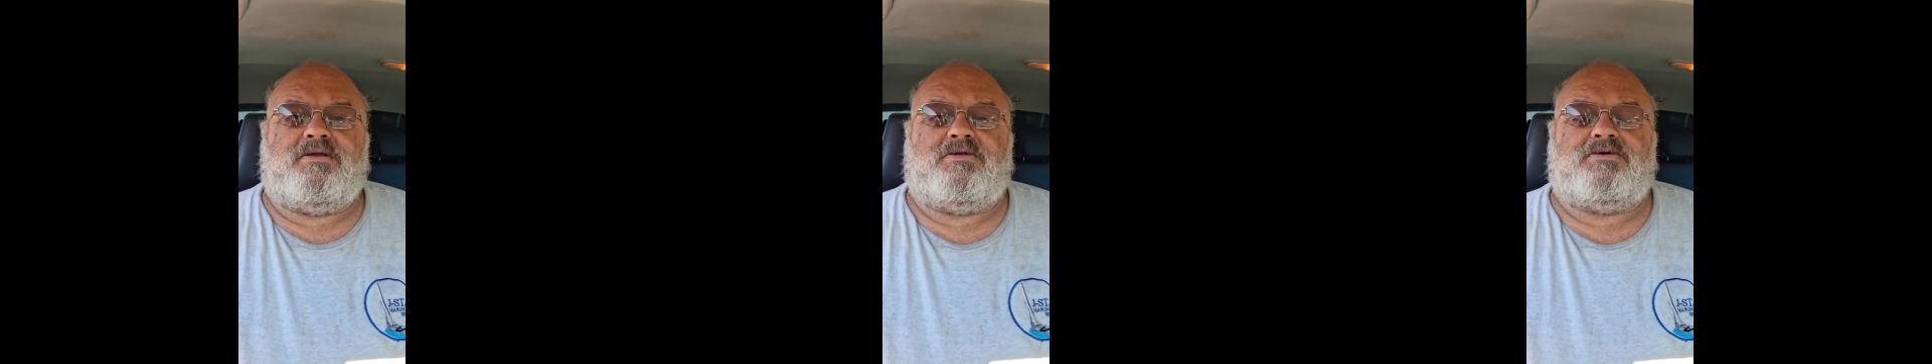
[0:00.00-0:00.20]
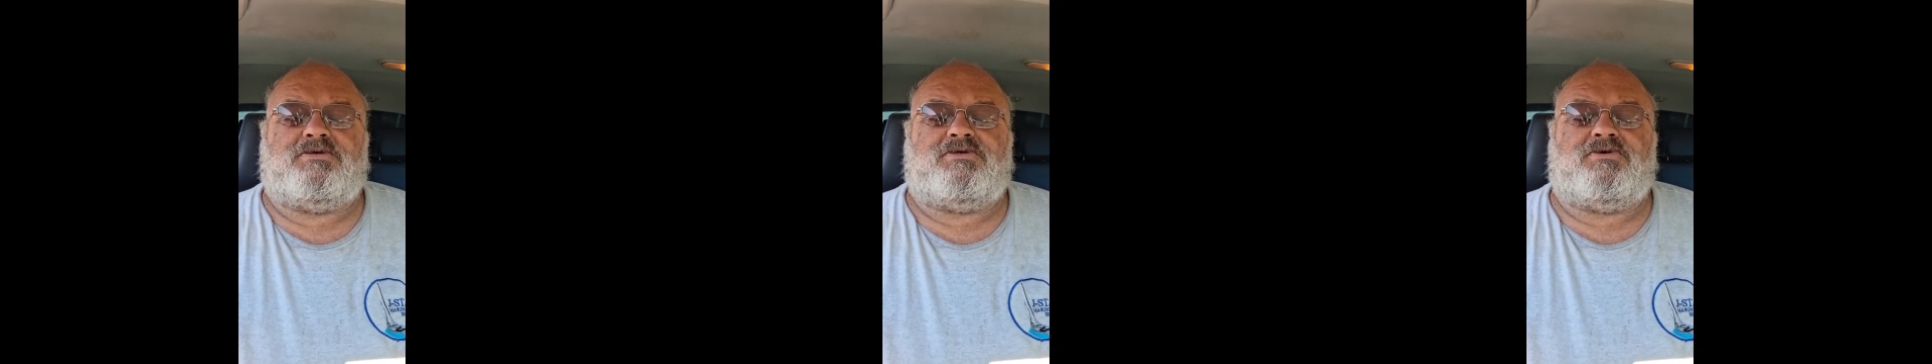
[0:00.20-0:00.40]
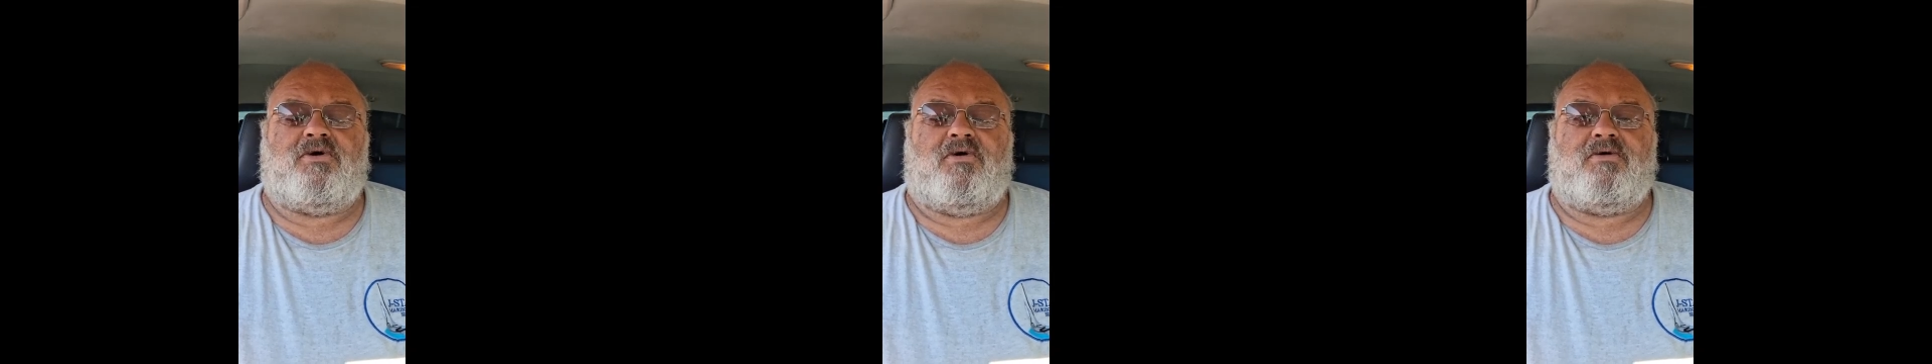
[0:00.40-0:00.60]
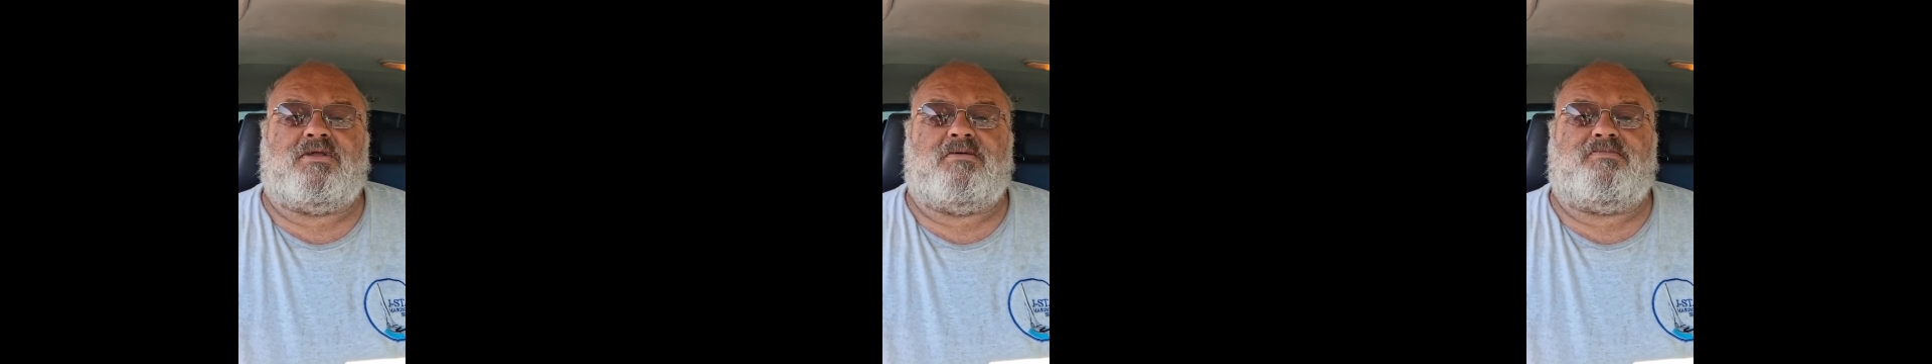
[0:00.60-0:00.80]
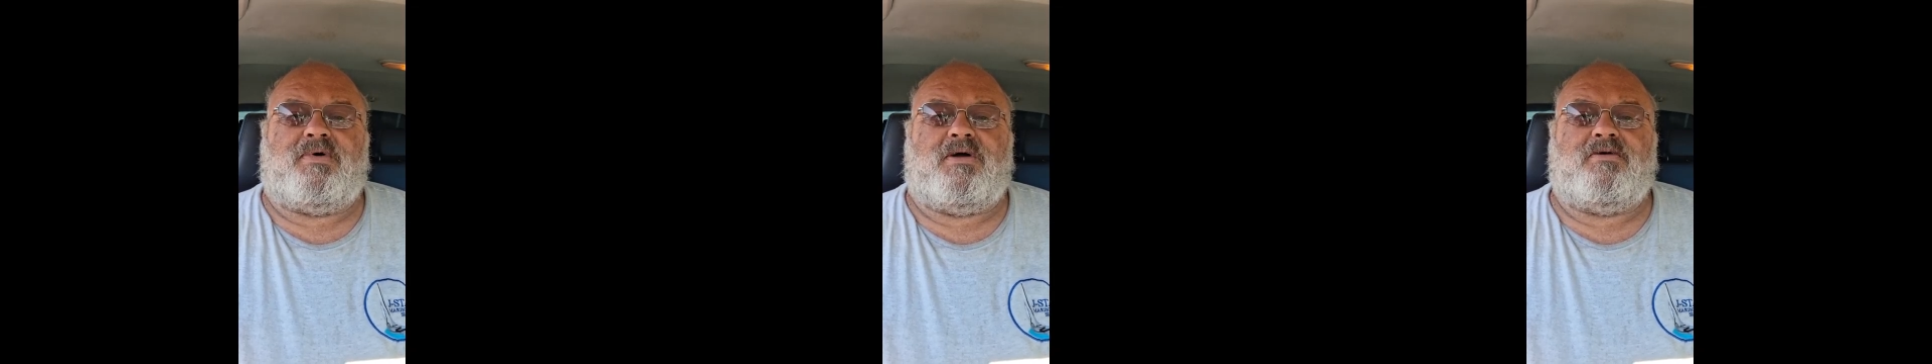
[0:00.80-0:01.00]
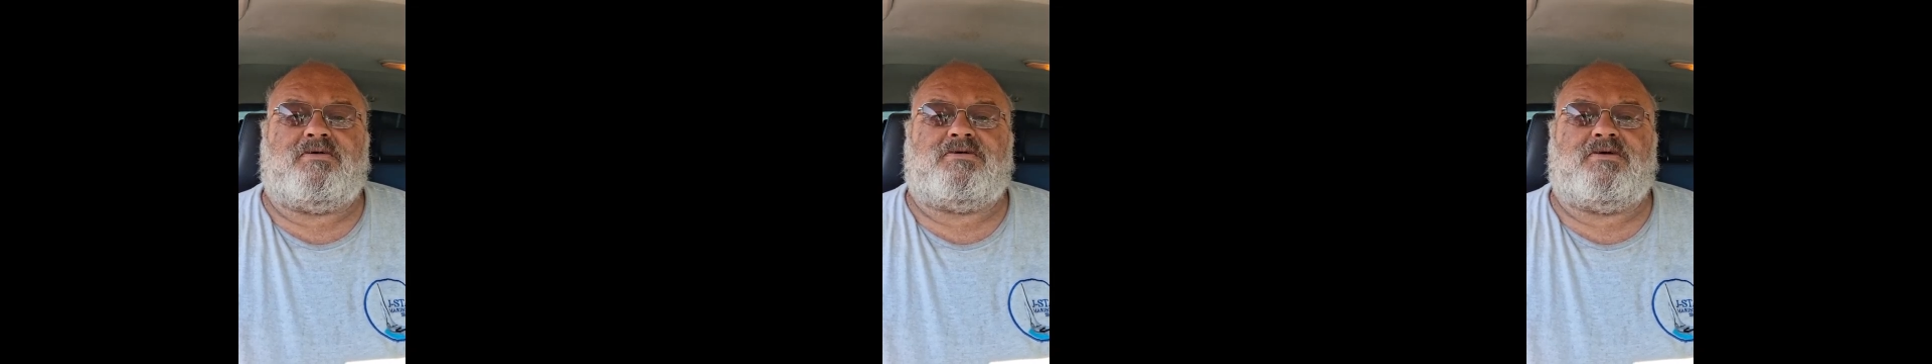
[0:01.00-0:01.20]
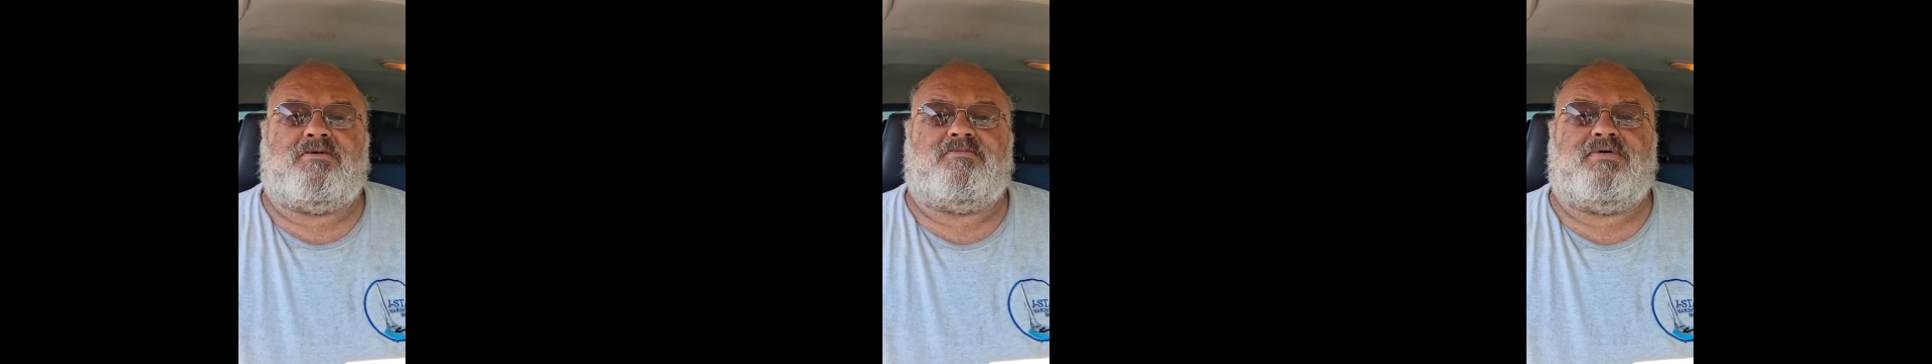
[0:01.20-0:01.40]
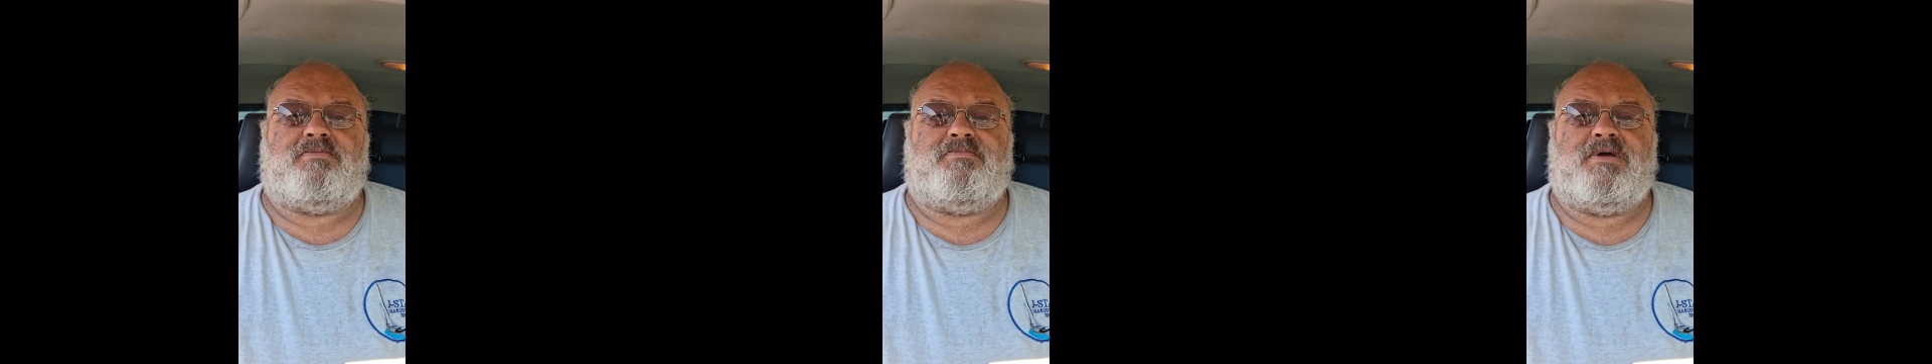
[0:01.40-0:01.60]
just shoring the boat
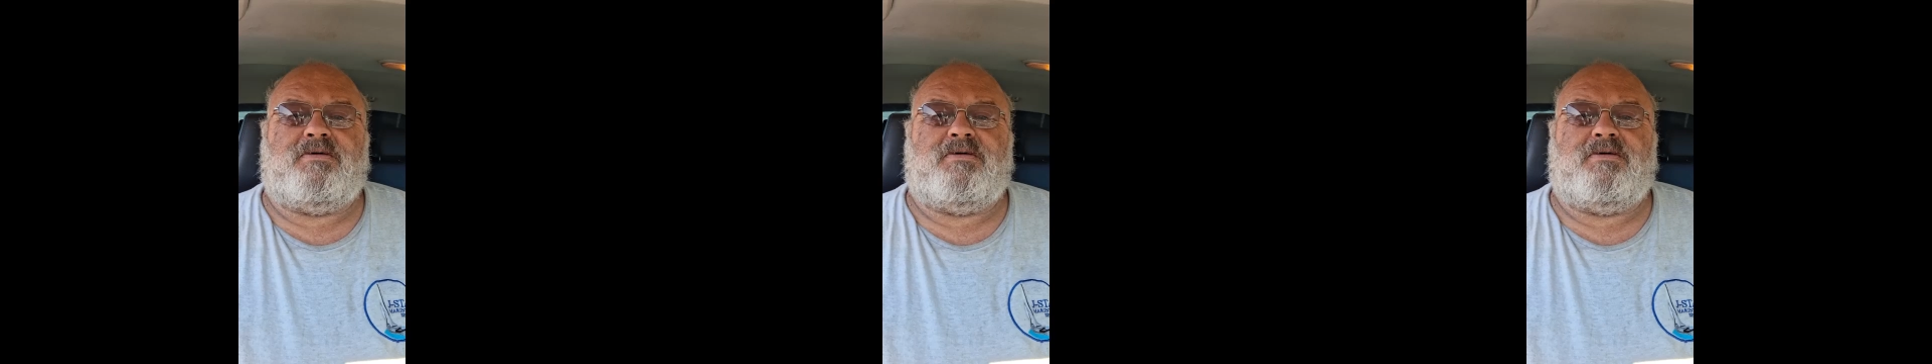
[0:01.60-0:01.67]
up